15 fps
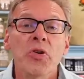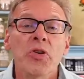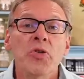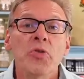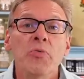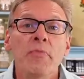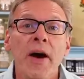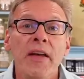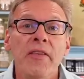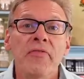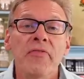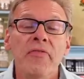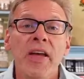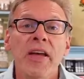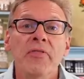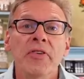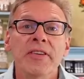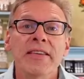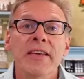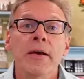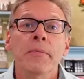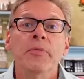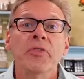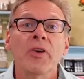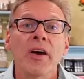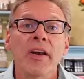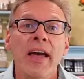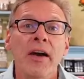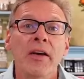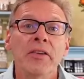you my favorite tips on
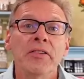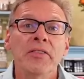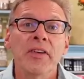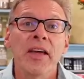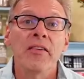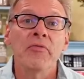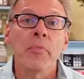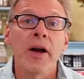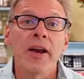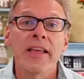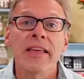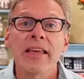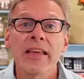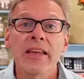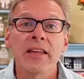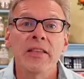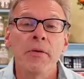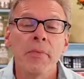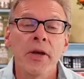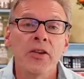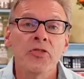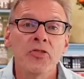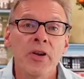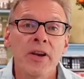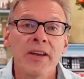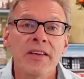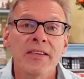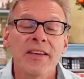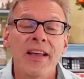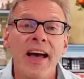how to save money eating the
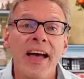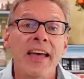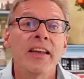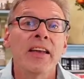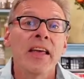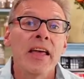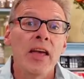Mediterranean diet